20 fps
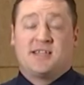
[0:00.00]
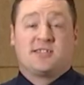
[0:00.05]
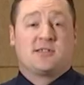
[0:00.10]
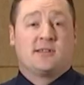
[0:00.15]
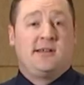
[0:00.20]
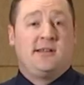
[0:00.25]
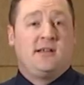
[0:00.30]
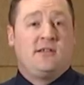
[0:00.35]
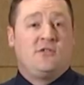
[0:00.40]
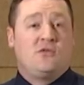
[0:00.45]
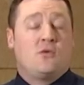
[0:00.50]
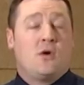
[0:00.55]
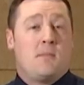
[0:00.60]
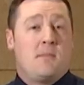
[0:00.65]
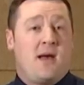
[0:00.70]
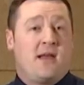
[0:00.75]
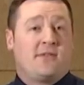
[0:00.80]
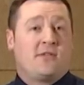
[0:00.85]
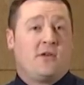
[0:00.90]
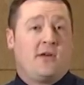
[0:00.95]
is leading to a
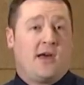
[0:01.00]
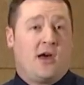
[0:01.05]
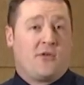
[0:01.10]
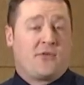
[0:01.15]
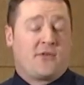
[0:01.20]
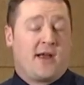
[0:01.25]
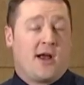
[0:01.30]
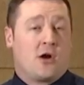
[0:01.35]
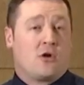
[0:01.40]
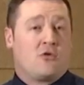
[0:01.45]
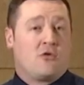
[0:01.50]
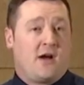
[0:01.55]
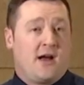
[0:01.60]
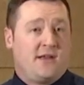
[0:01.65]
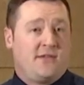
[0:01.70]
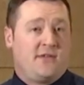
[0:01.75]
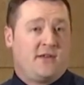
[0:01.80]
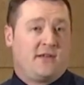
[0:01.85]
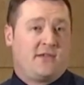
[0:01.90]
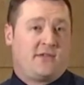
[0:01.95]
mental health care
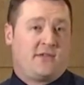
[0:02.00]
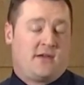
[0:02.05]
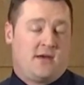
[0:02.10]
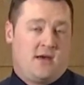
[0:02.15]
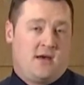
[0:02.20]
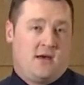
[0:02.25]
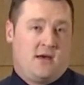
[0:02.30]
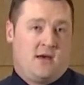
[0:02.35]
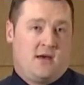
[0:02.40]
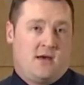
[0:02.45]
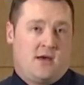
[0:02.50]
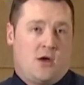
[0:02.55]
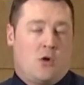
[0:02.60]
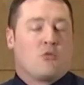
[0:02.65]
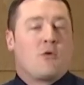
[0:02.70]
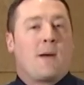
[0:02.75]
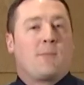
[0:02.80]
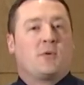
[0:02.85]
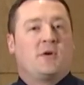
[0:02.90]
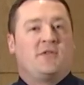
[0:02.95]
crisis.
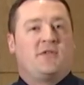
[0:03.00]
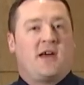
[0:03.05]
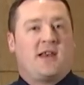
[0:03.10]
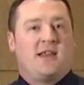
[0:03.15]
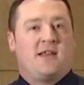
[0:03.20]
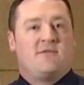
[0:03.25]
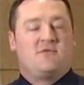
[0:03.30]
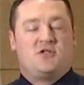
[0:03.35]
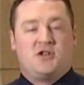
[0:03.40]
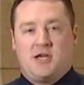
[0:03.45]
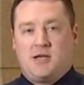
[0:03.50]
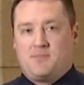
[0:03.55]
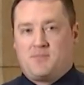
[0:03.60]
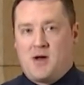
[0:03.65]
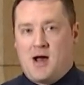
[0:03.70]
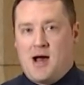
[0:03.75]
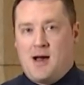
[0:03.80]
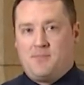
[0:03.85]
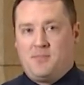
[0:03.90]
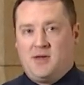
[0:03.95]
Representative Jean
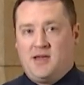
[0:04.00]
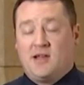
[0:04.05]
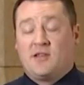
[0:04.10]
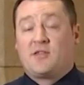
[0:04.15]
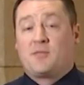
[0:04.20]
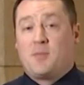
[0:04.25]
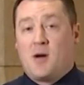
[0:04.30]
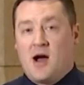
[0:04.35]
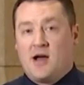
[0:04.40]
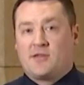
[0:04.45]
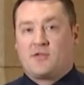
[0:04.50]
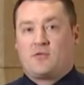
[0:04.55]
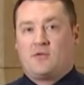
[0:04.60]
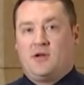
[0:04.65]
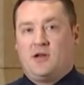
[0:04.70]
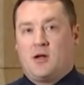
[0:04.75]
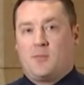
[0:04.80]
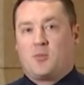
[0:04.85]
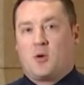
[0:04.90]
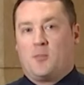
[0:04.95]
Poppe is
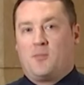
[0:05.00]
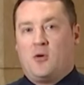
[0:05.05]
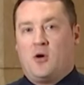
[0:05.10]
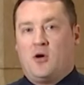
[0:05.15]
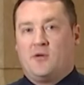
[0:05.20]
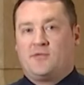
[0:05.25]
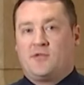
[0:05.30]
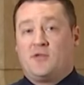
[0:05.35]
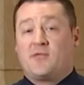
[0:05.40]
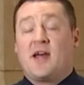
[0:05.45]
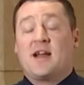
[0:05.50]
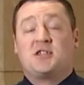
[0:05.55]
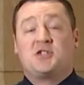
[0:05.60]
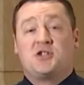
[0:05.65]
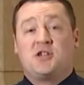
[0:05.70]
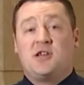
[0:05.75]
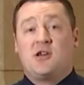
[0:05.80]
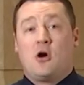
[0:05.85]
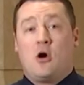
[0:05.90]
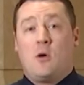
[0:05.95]
sponsoring a proposal that
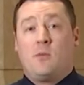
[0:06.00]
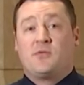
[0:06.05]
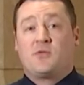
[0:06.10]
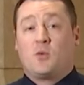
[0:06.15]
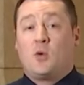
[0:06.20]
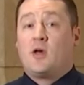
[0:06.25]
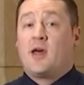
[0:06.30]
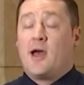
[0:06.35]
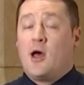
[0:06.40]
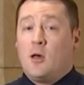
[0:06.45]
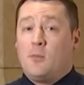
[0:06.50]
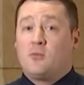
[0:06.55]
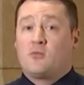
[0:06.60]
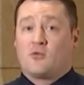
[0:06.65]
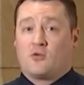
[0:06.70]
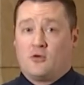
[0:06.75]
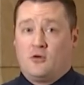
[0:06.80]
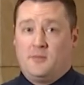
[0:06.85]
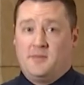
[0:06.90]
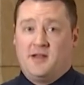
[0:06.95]
she hopes will help
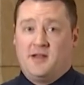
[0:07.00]
rural